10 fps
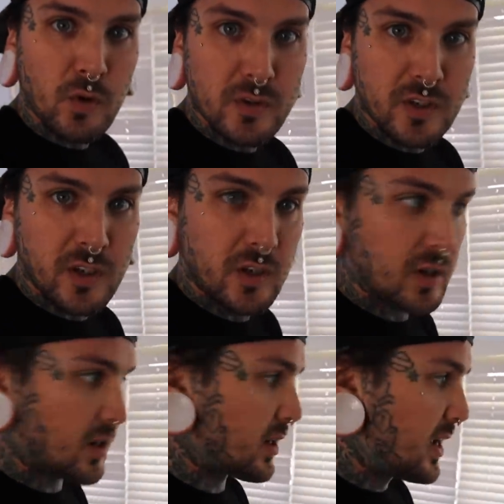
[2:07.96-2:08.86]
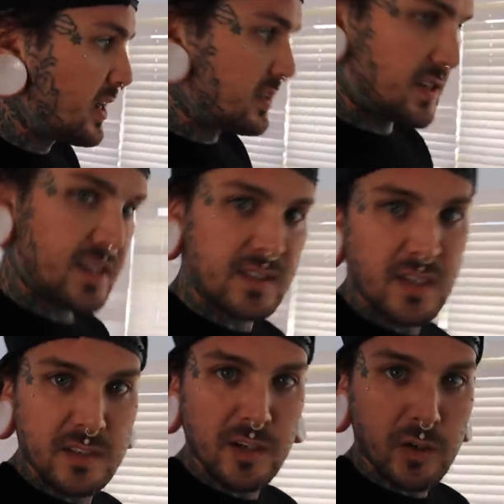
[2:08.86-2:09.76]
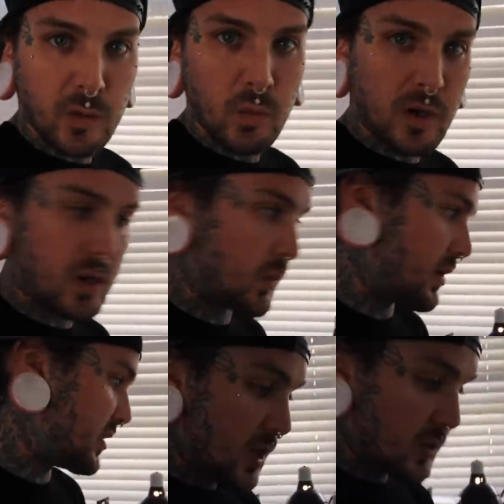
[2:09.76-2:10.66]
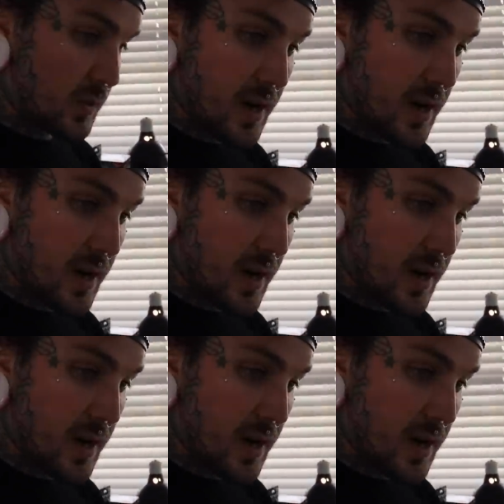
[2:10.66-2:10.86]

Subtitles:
more secure. He's easier to work with. So